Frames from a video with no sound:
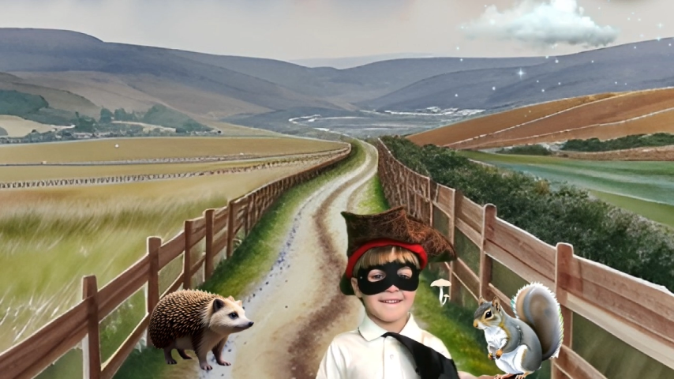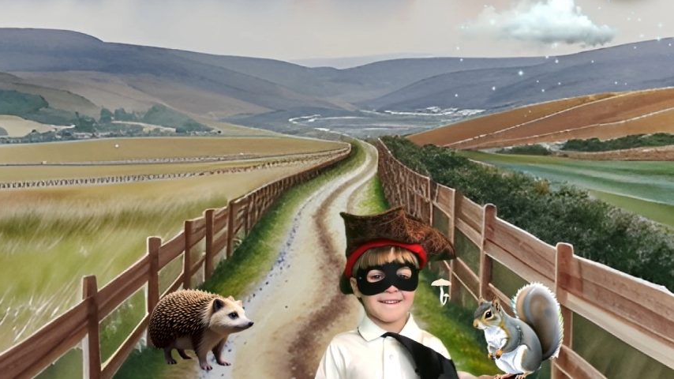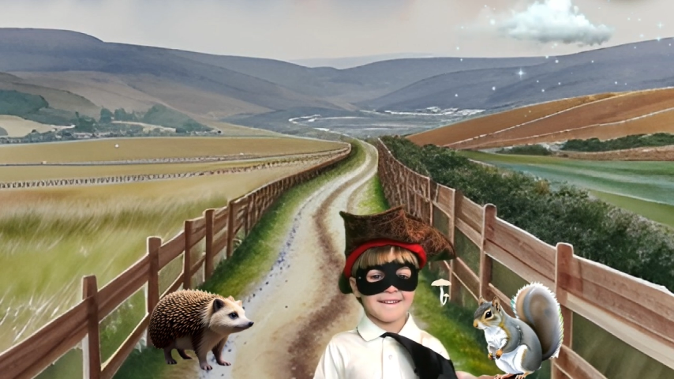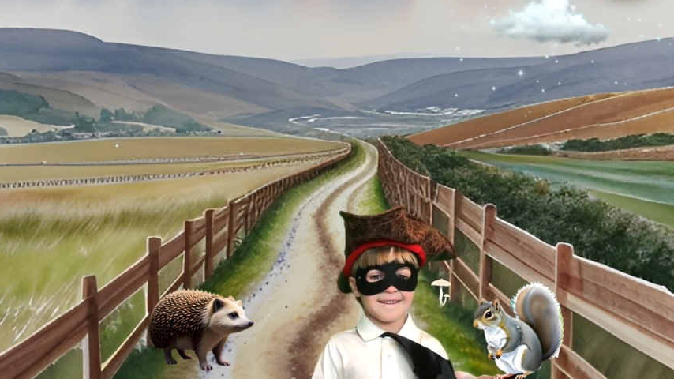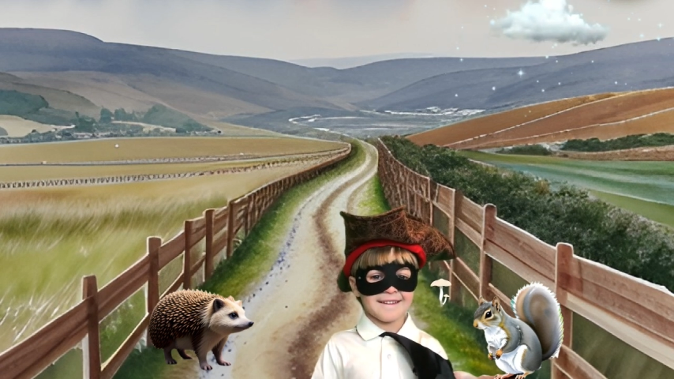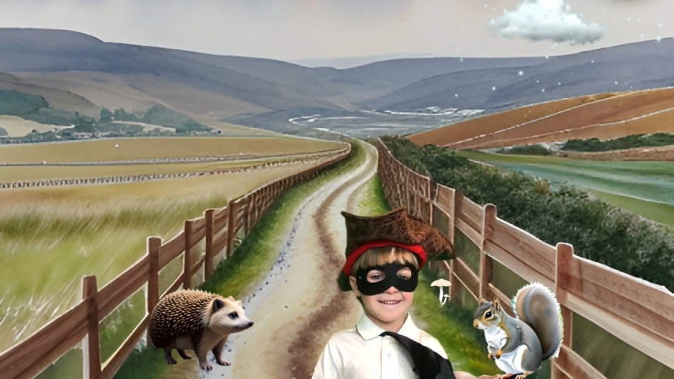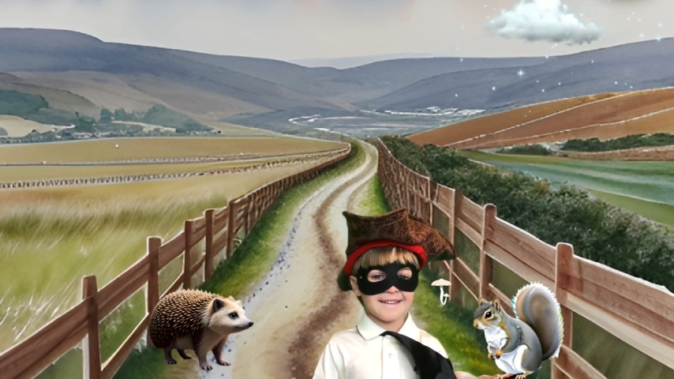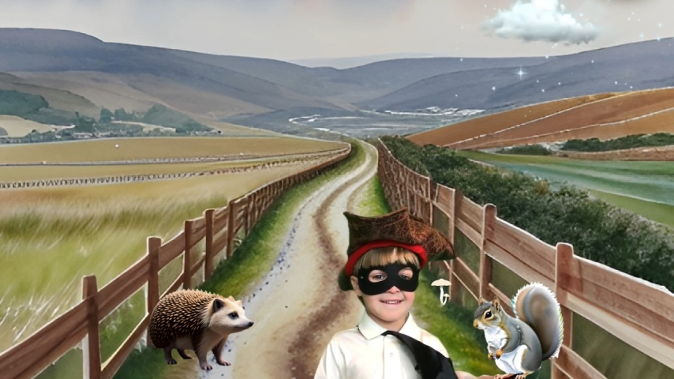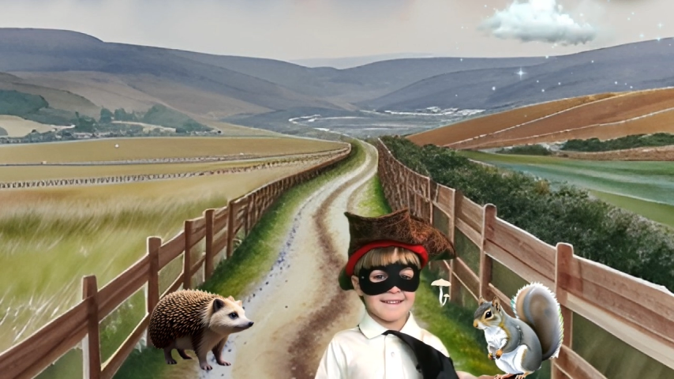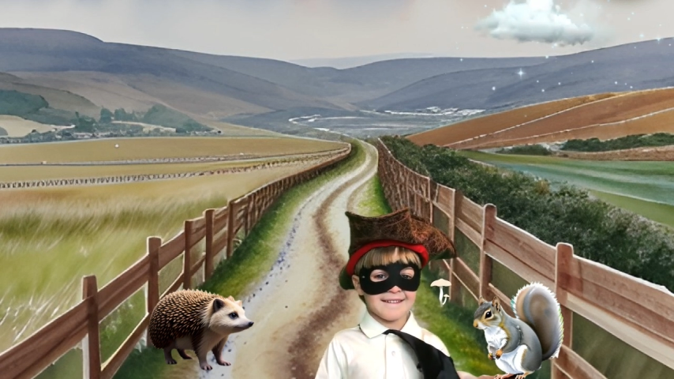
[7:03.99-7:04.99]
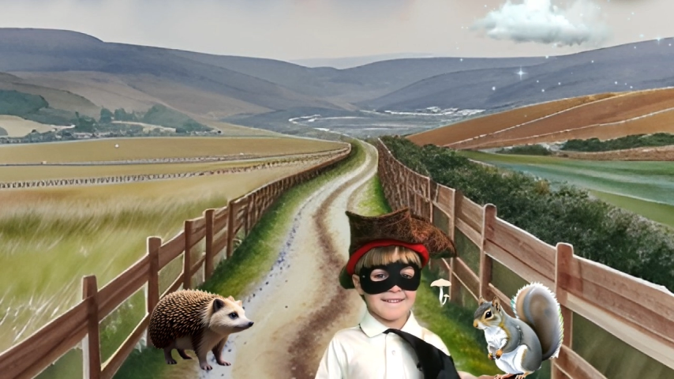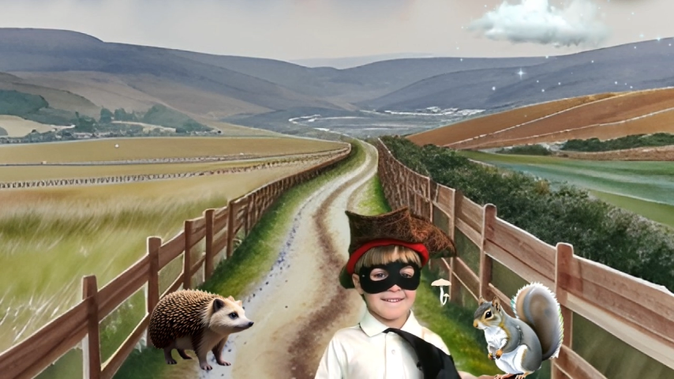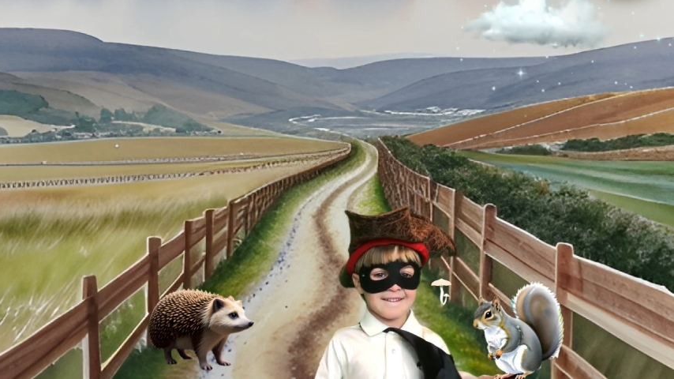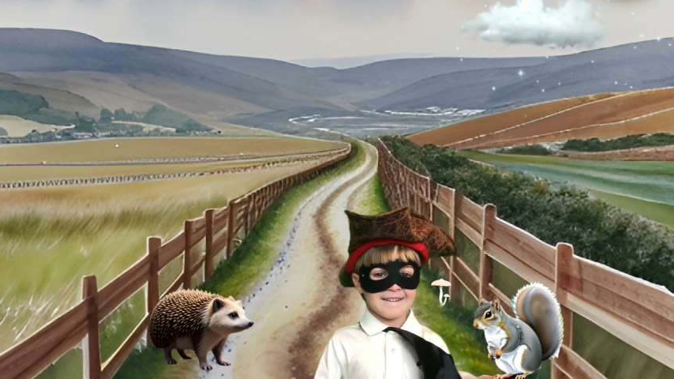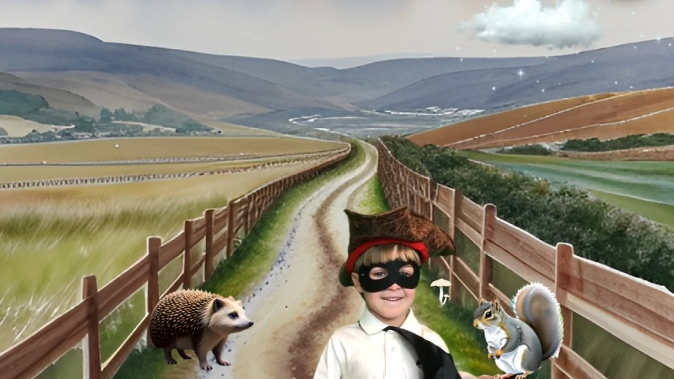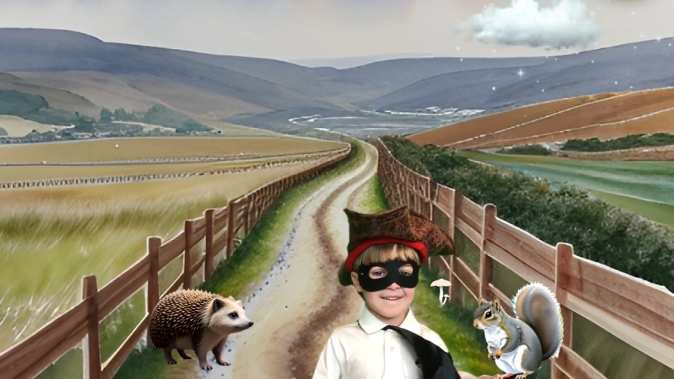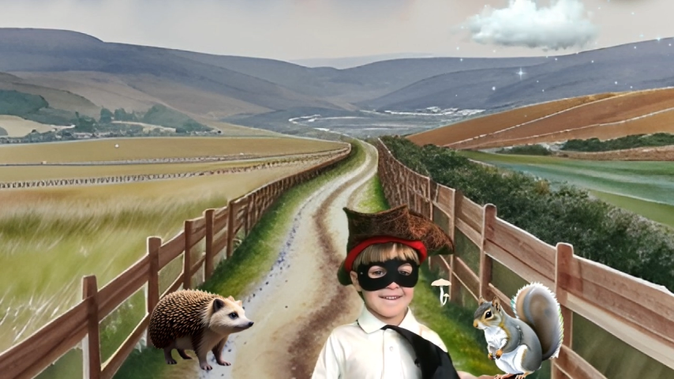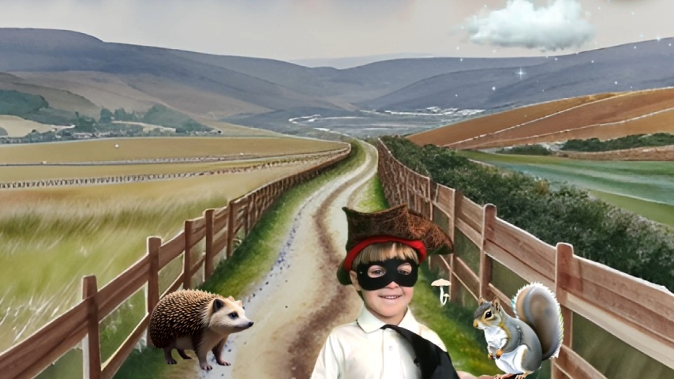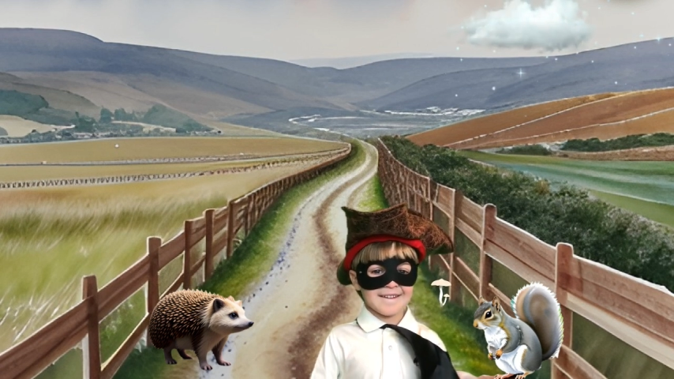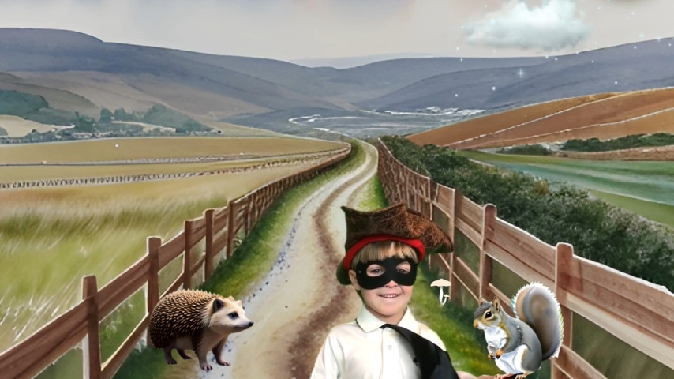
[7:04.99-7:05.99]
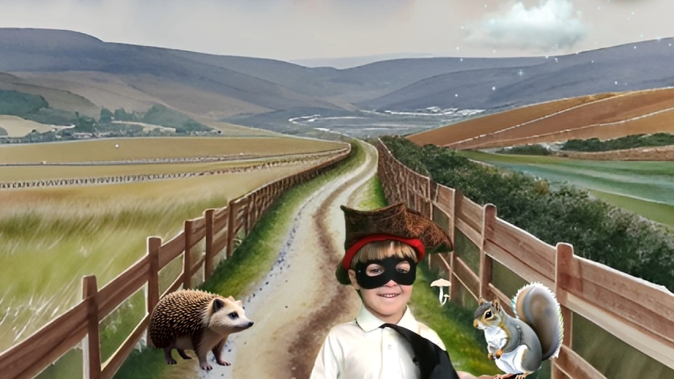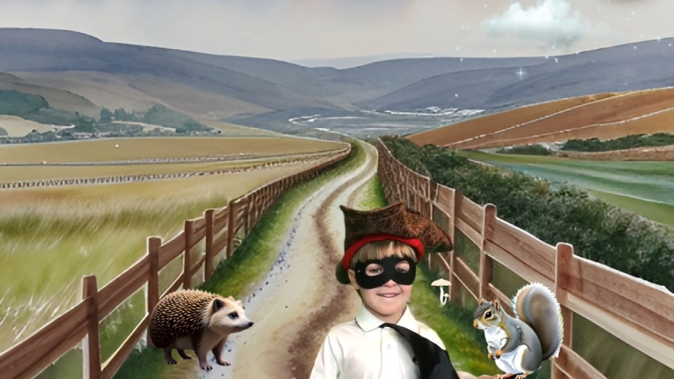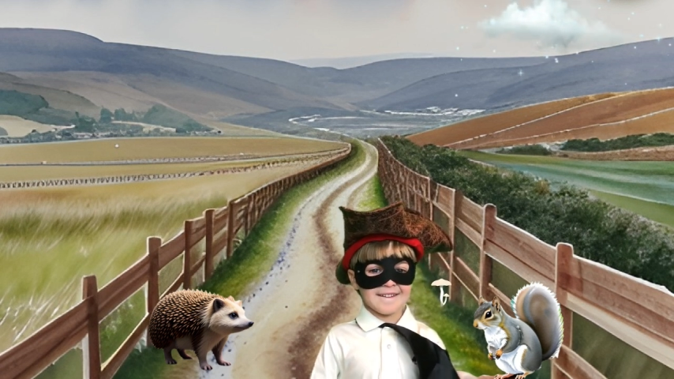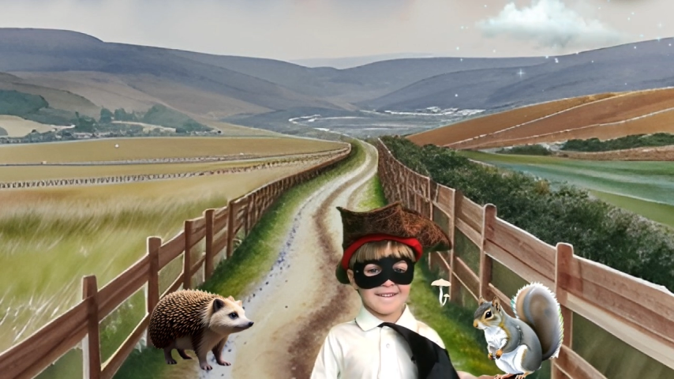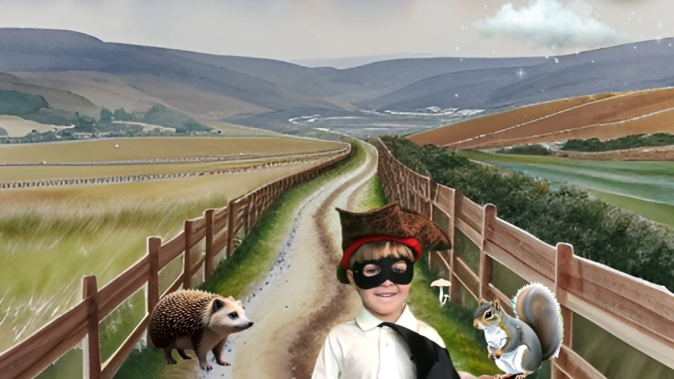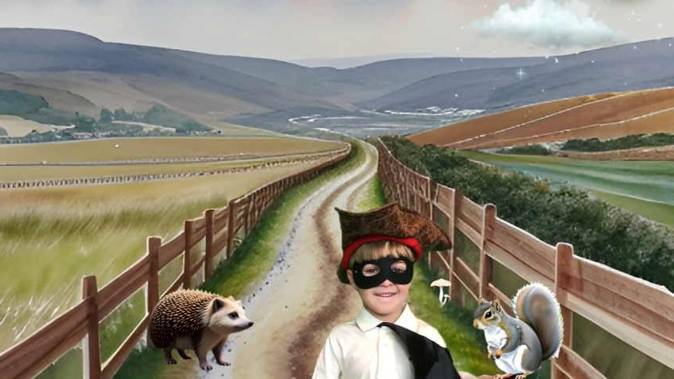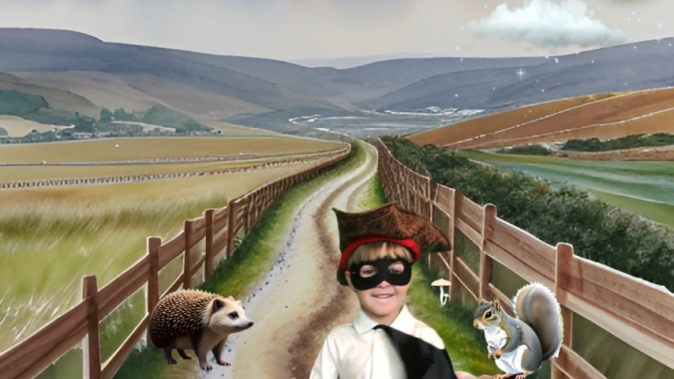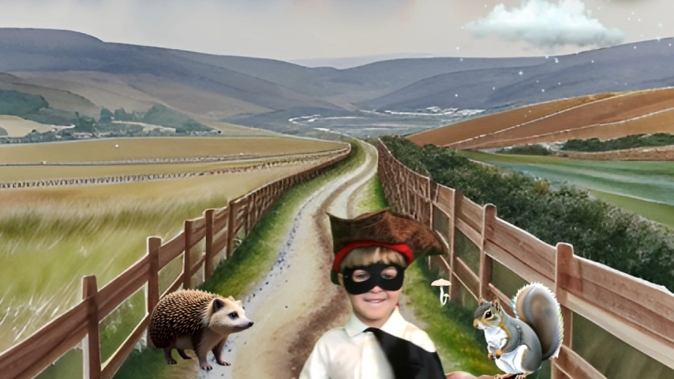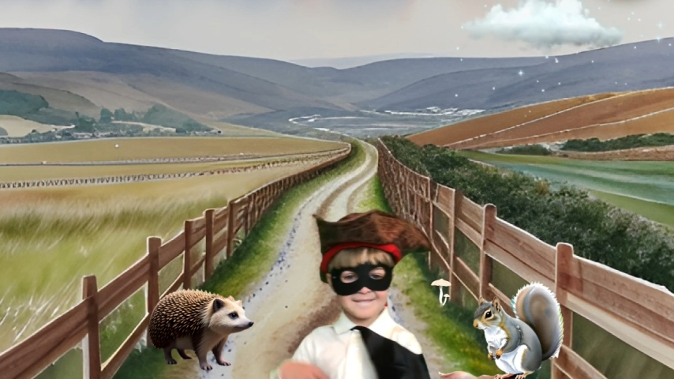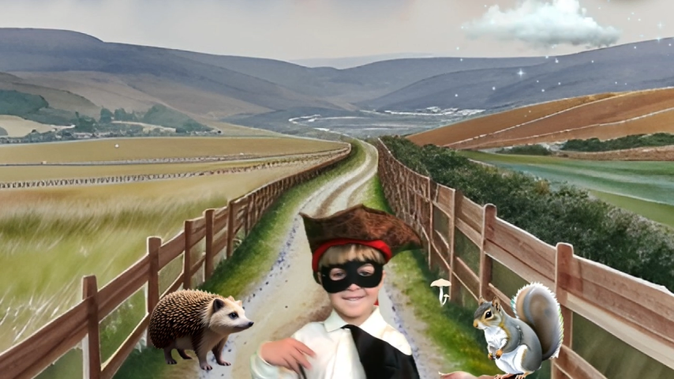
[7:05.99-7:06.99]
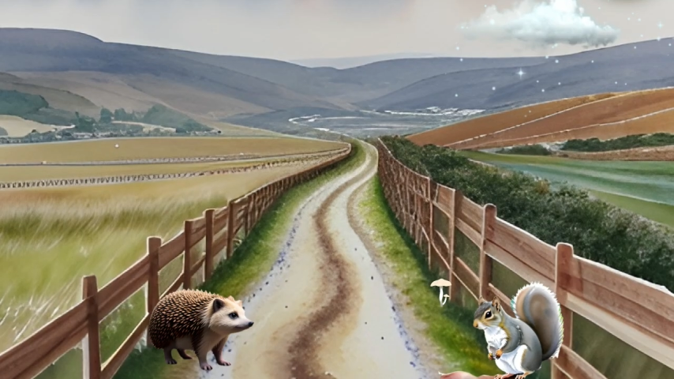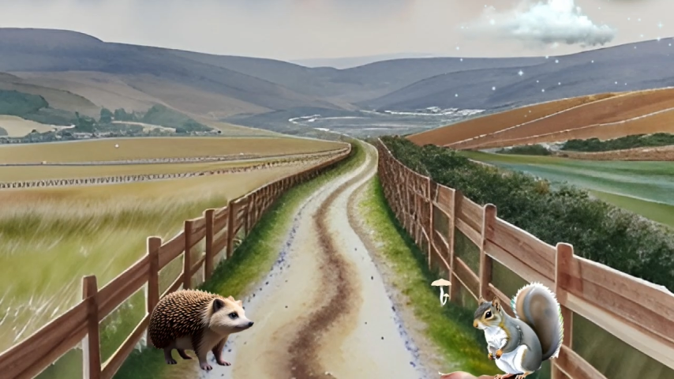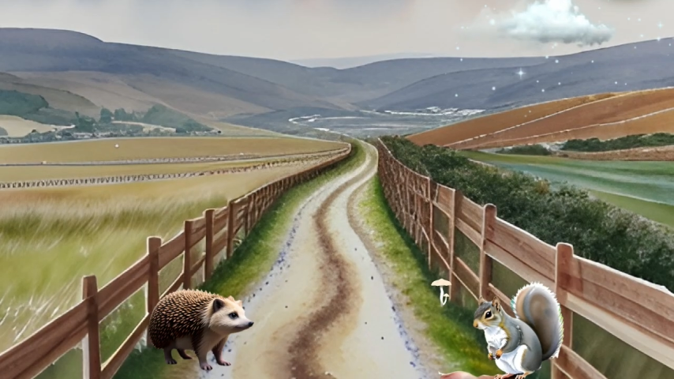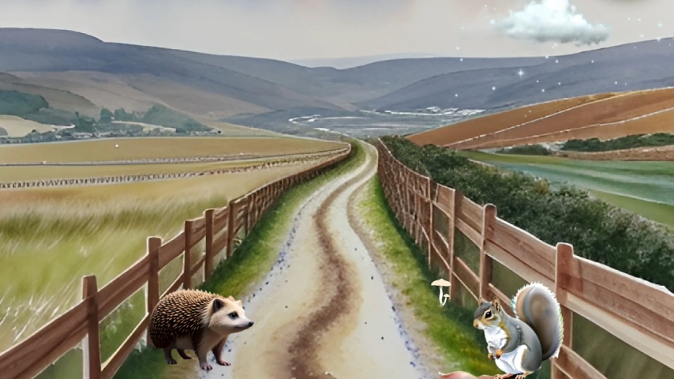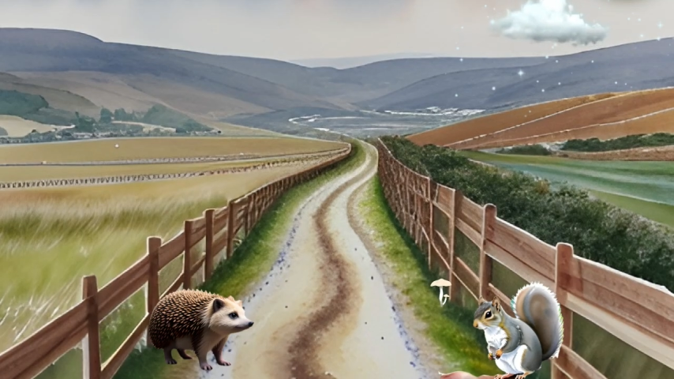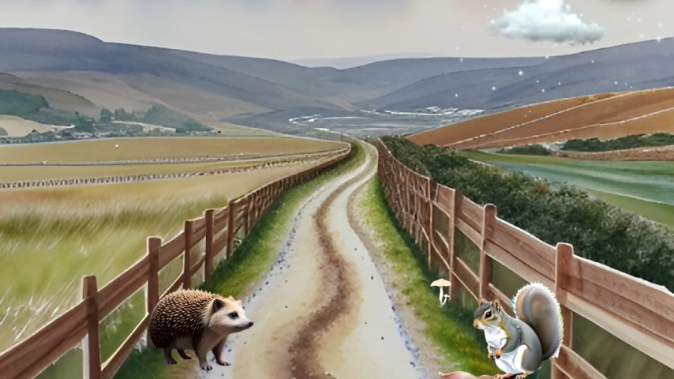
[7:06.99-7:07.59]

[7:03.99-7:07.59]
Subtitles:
(no speaker visible)